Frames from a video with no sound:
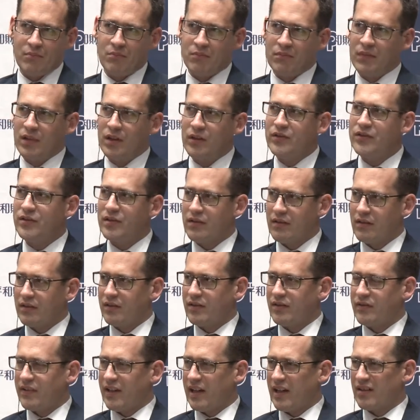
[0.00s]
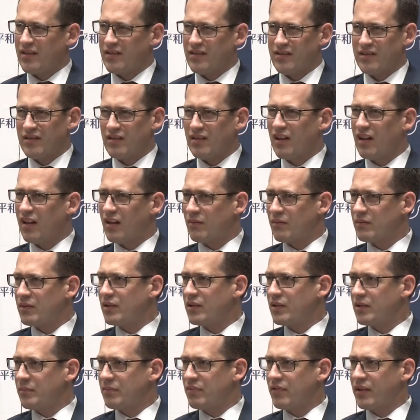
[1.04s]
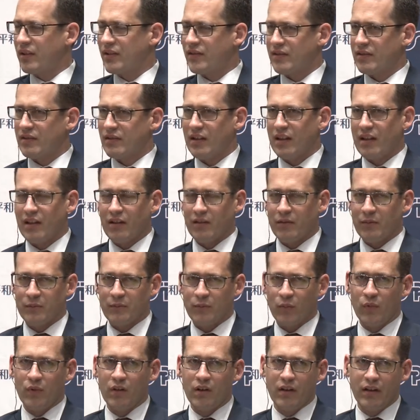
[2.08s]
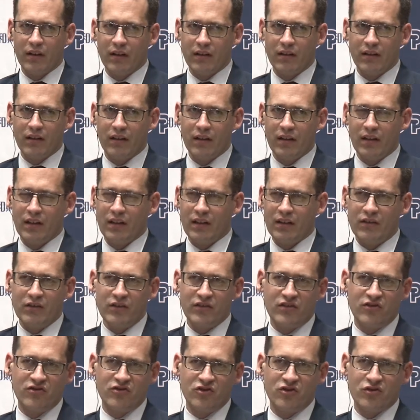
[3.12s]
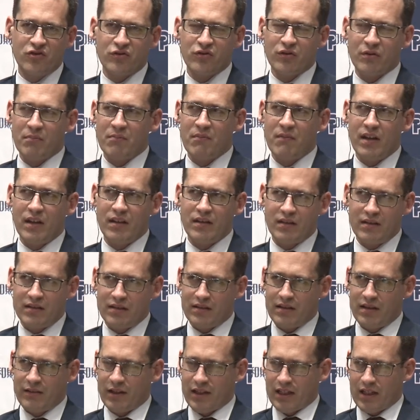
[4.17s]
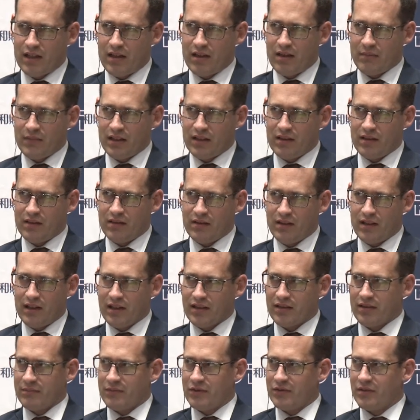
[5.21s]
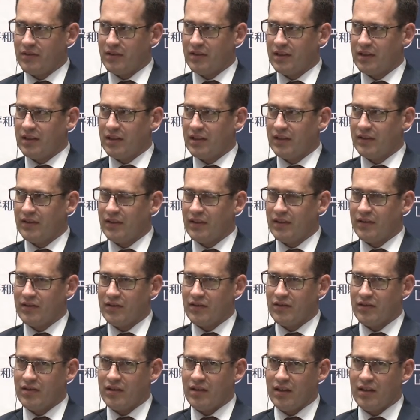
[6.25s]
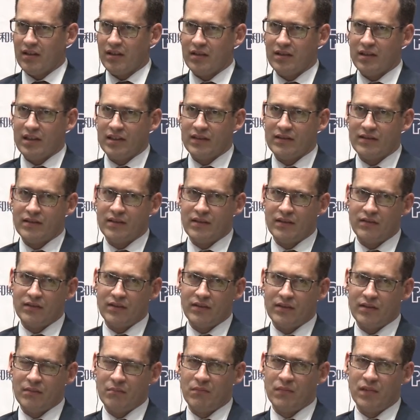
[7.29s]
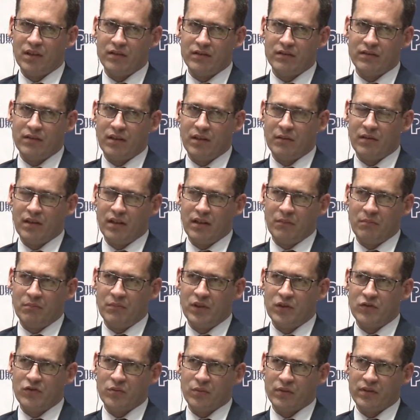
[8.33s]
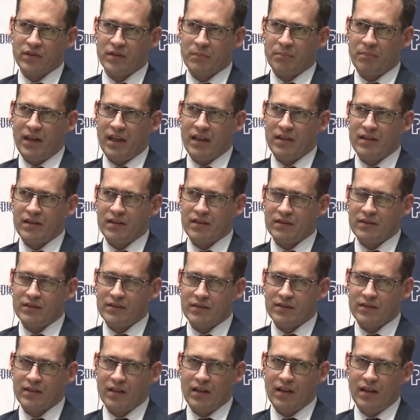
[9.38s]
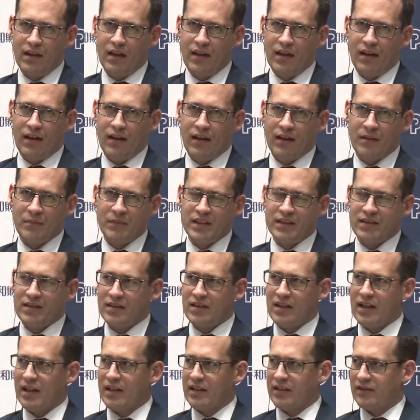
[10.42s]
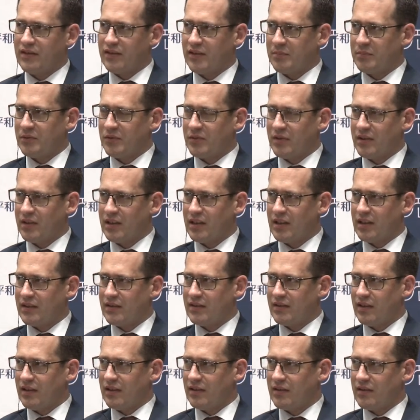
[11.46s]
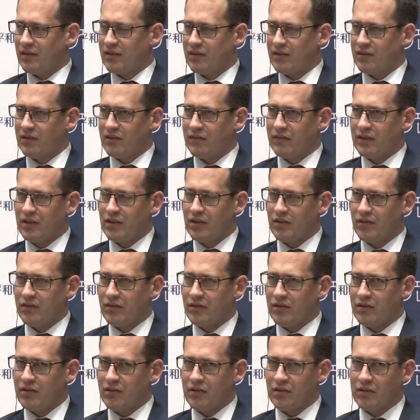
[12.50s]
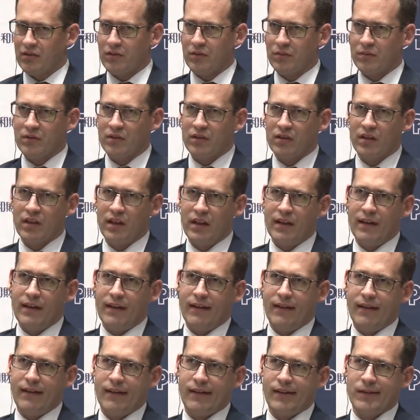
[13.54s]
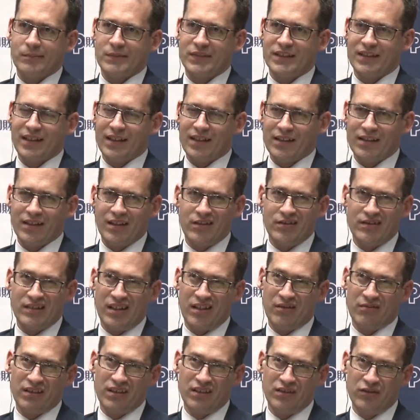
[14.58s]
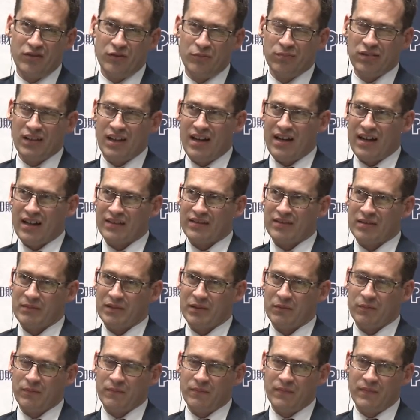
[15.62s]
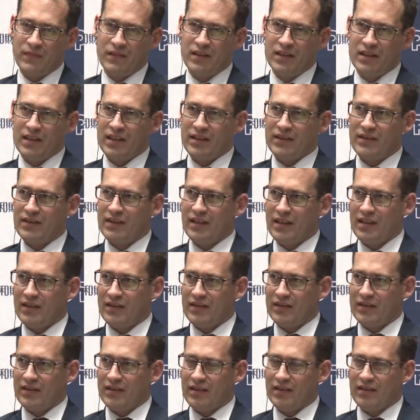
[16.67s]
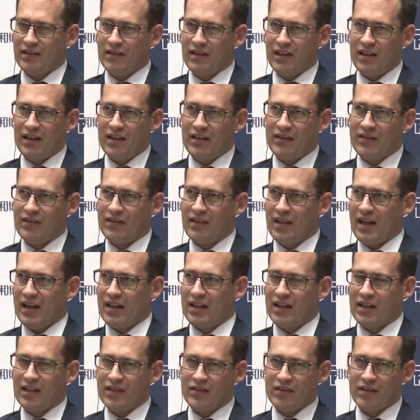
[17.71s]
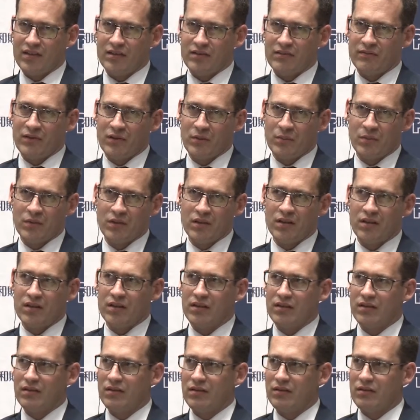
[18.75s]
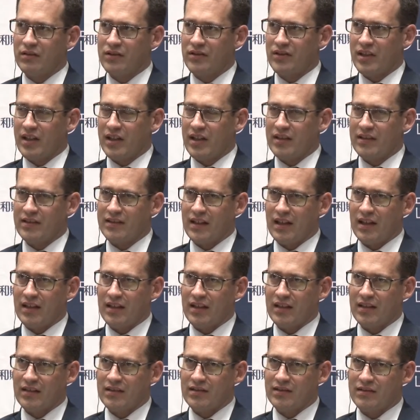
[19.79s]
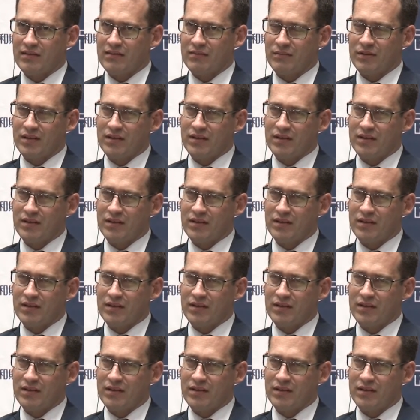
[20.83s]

Most of those factors are not really present now. One, there's tremendous economic interaction between the United States and China, and that gives us a, multi, a mutual dependence um, that did not exist between the United States and the Soviet Union during the Cold War. Um, secondly, there's not really two blocks. I mean, the United States and has allies all over the world. Who are China's allies?